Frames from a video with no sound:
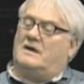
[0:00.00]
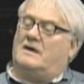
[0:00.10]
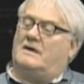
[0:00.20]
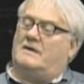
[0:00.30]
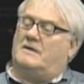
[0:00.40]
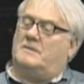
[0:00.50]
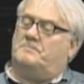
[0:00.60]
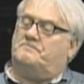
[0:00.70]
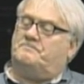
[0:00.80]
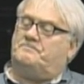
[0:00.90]

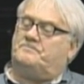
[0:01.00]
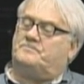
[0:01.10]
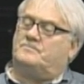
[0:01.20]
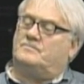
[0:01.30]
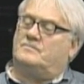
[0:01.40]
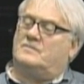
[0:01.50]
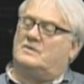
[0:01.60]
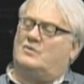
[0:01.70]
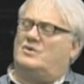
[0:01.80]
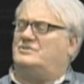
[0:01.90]

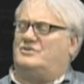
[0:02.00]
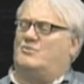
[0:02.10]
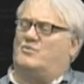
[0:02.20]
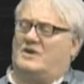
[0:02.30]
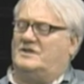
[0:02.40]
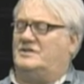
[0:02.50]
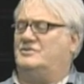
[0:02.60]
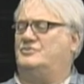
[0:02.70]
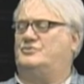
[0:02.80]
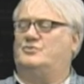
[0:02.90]
What does your
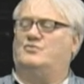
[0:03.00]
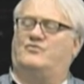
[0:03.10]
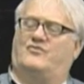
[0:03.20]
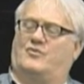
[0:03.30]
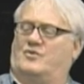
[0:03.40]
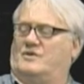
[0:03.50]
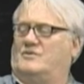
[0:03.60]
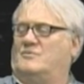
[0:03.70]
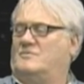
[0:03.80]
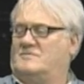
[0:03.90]
writing do for you?